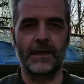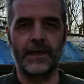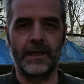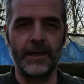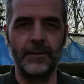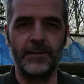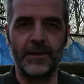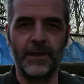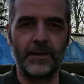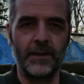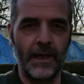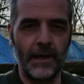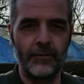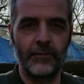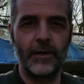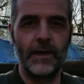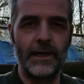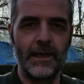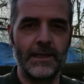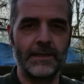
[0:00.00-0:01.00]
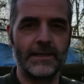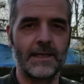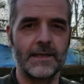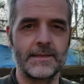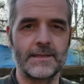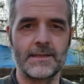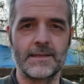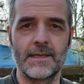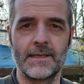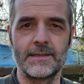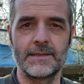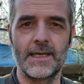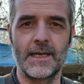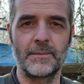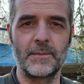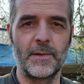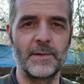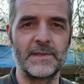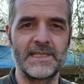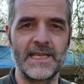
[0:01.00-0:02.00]
to keep doing that, I've realised, because it's going to take
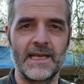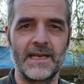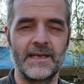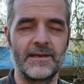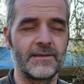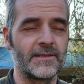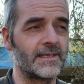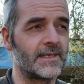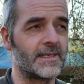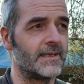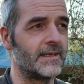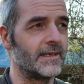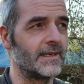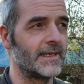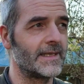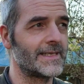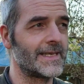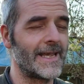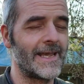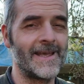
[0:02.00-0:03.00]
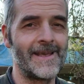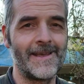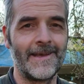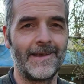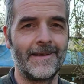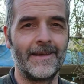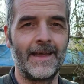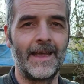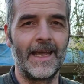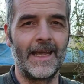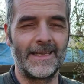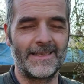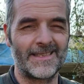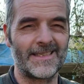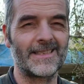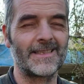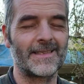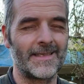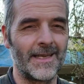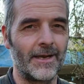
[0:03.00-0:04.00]
me about 10 hours to do this. It's
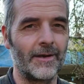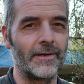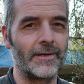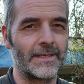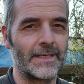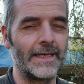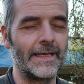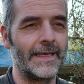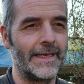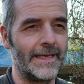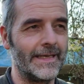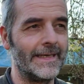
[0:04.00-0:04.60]
seriously